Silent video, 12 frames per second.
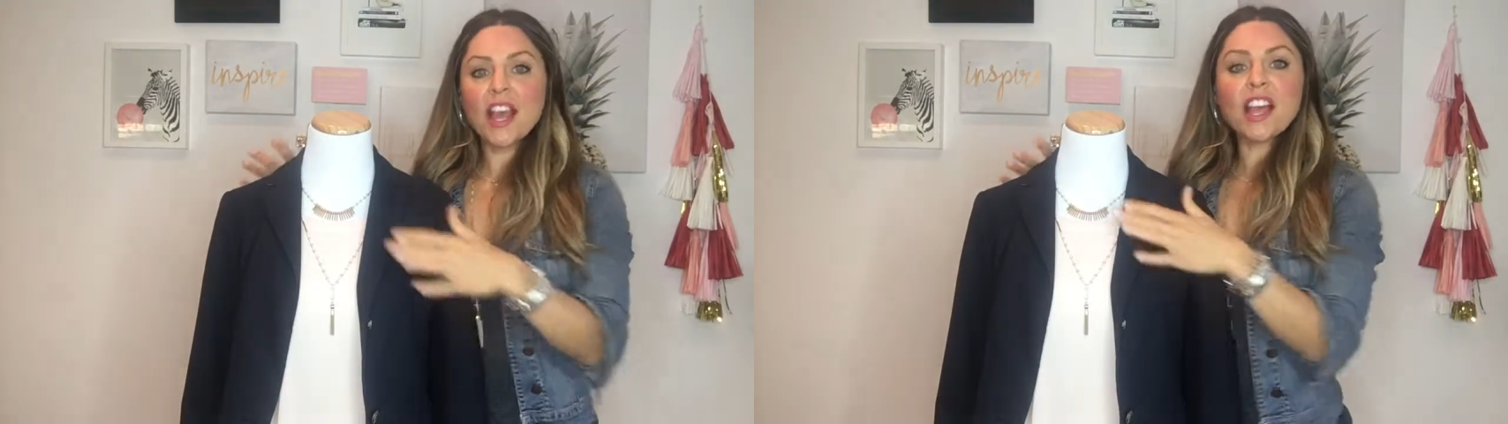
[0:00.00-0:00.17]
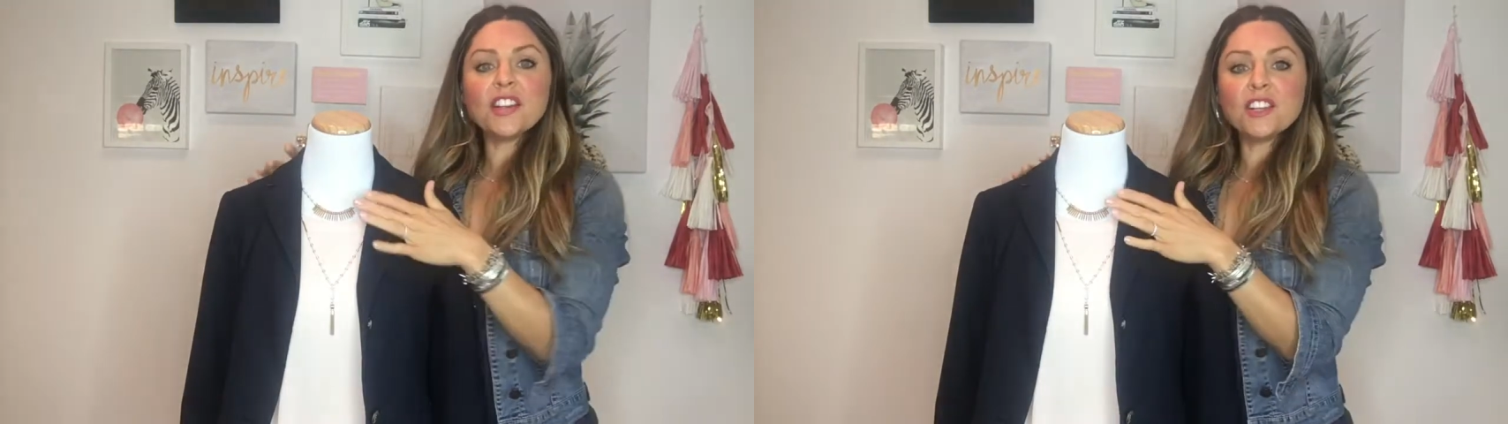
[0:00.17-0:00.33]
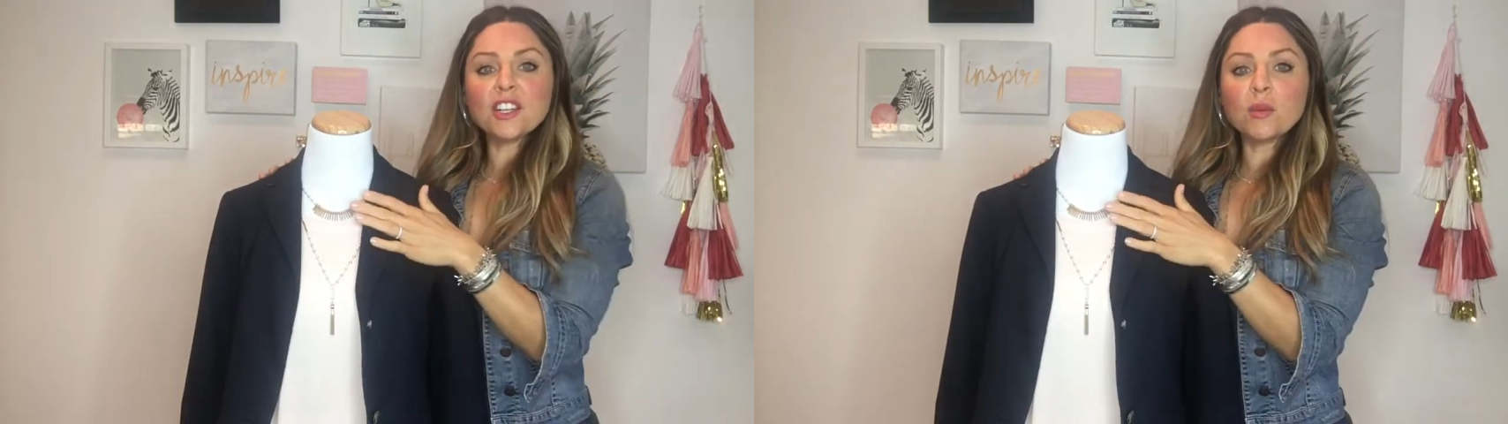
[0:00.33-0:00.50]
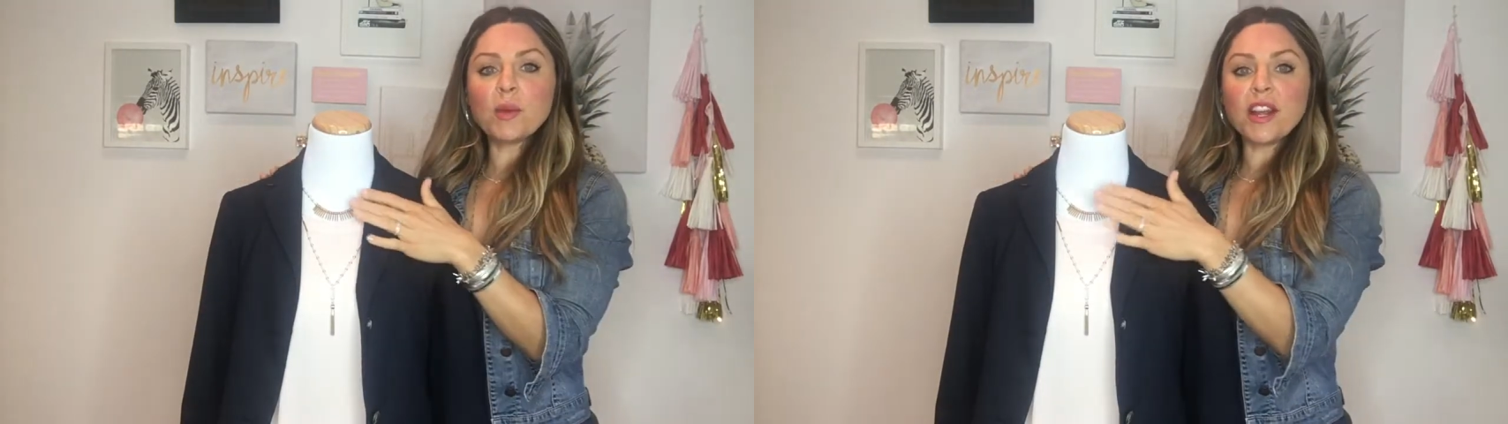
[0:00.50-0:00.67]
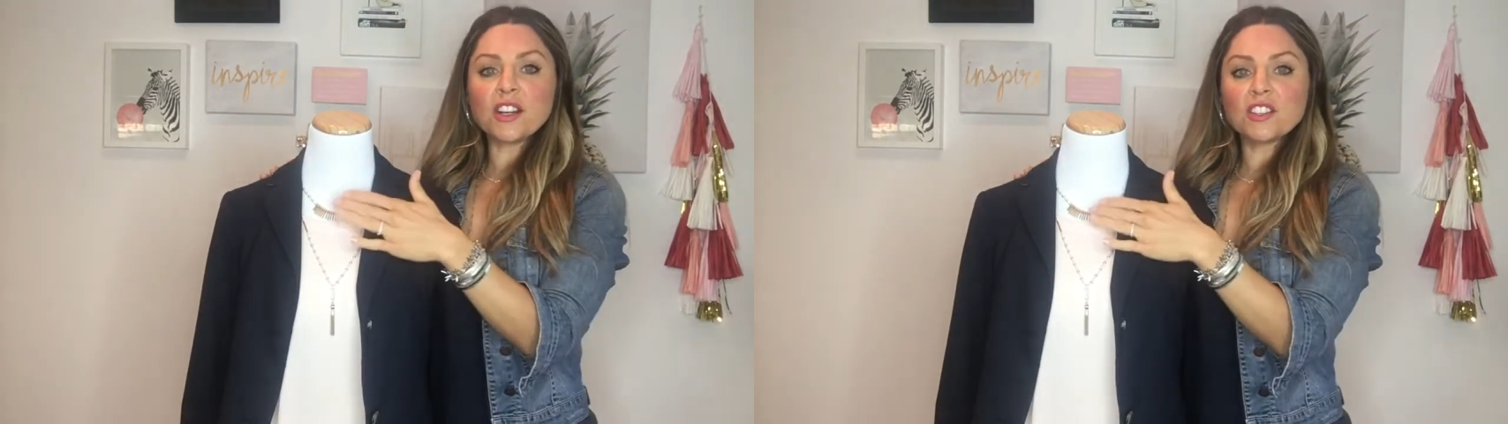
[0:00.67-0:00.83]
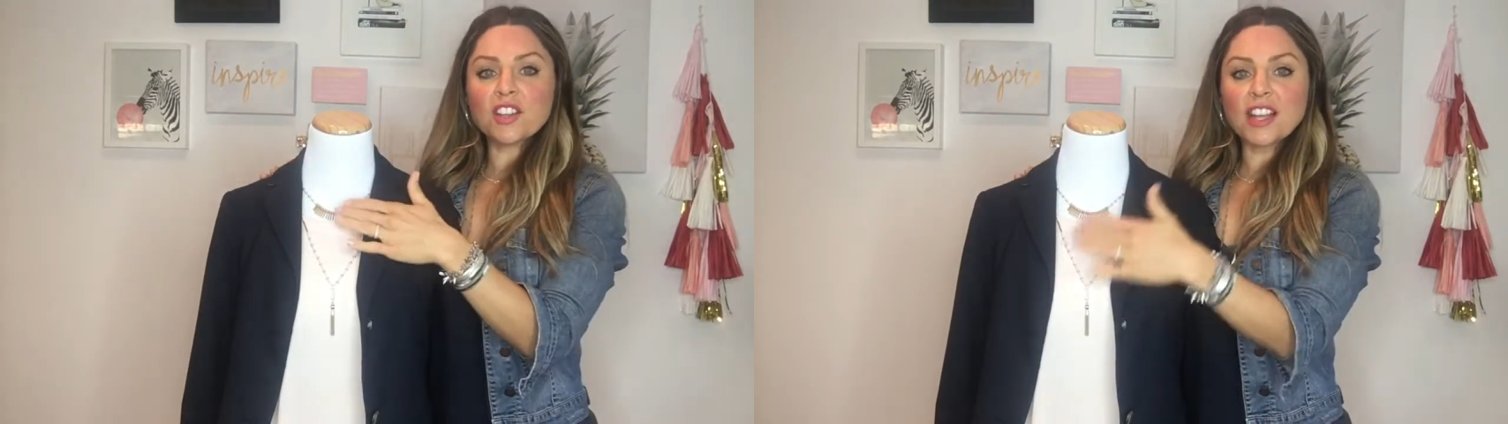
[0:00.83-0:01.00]
and you're gonna
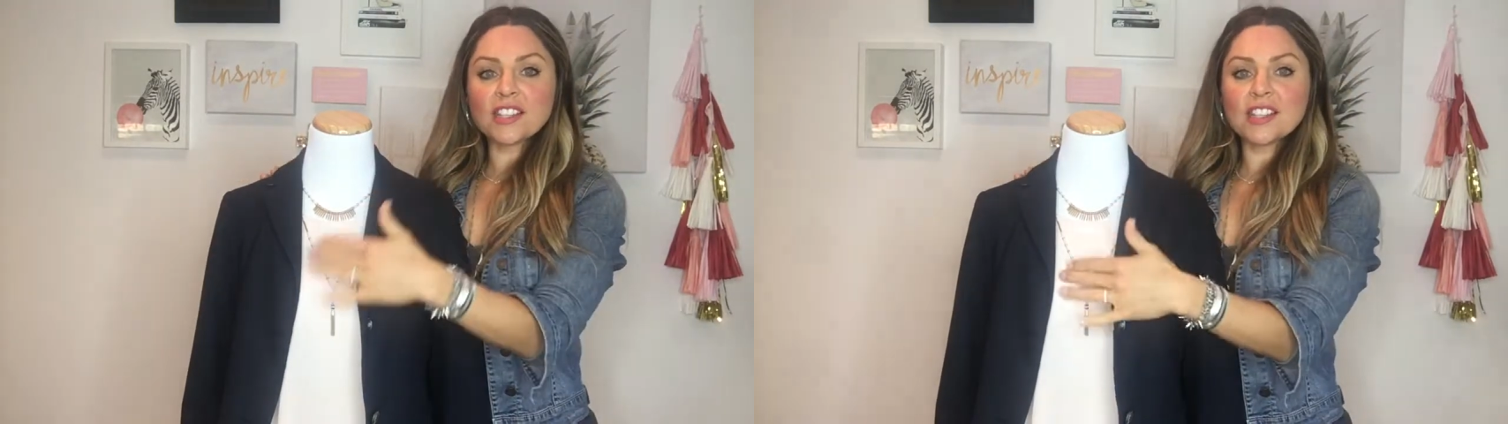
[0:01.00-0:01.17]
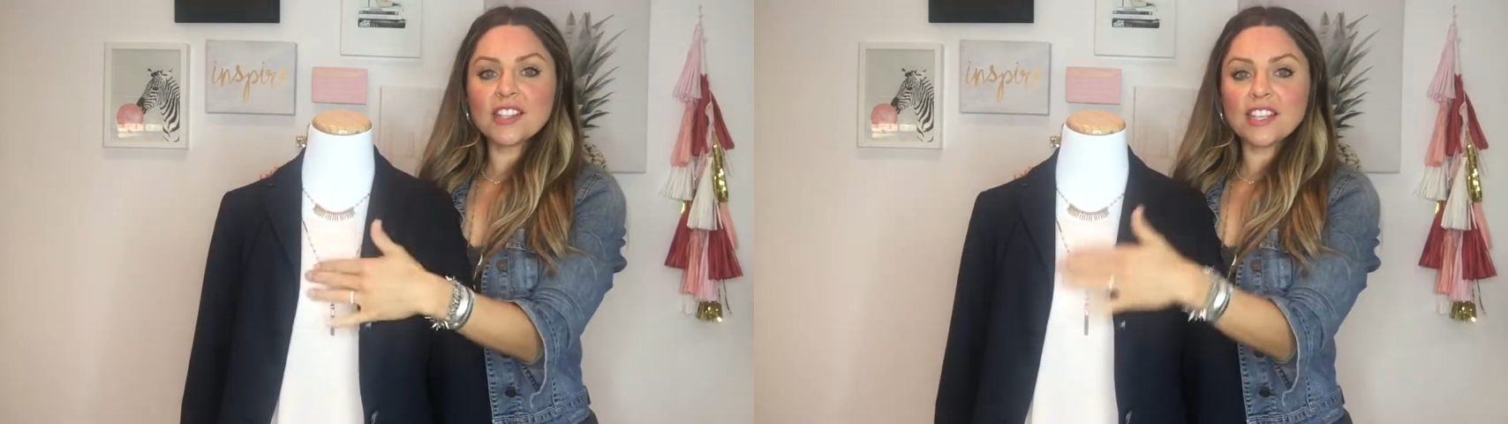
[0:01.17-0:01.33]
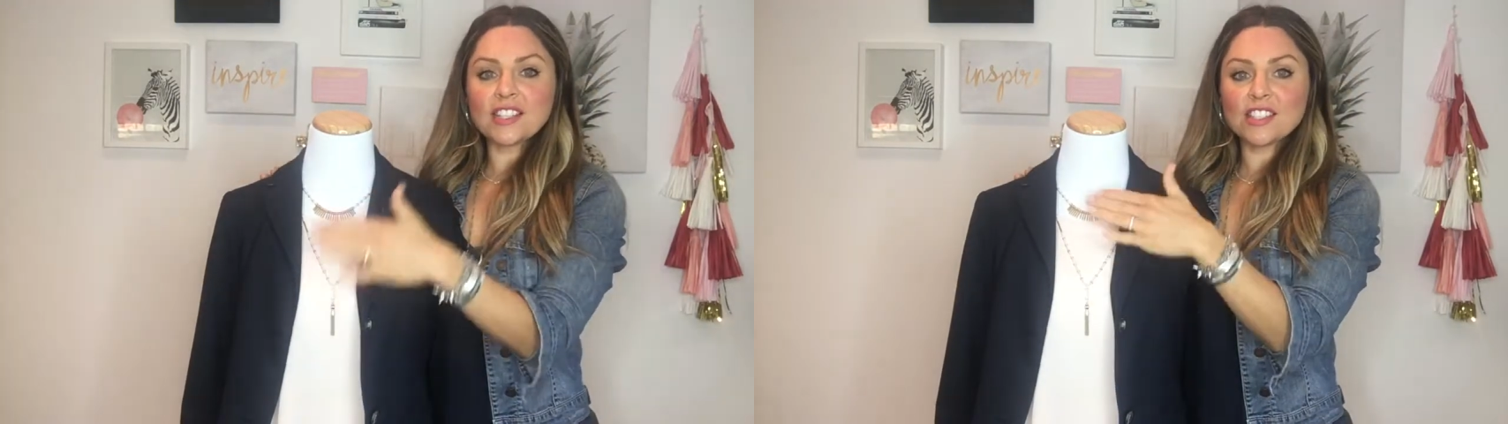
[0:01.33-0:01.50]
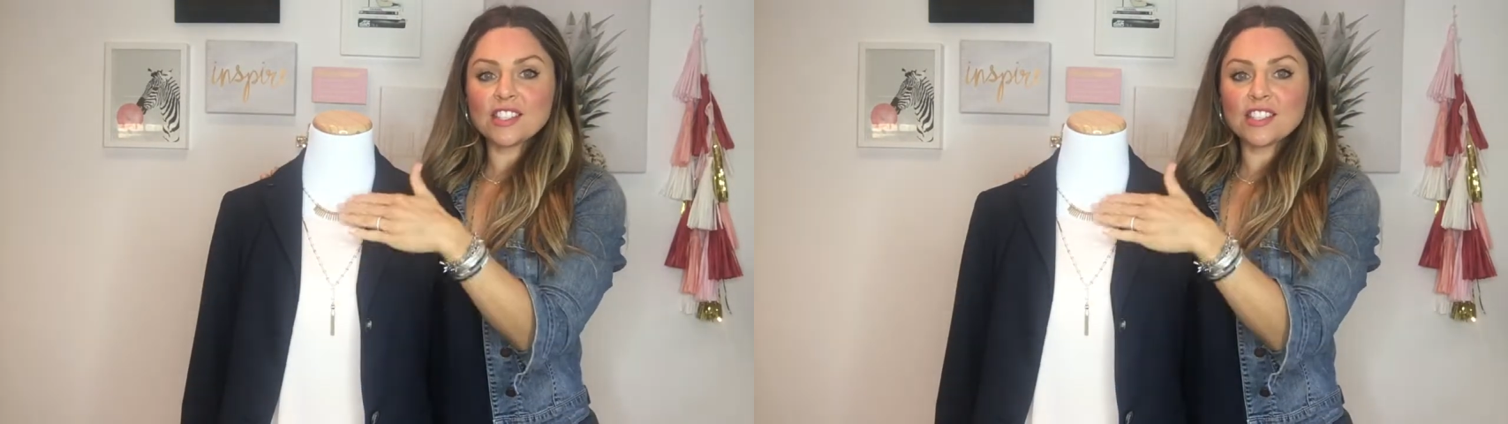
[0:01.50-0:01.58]
wear just these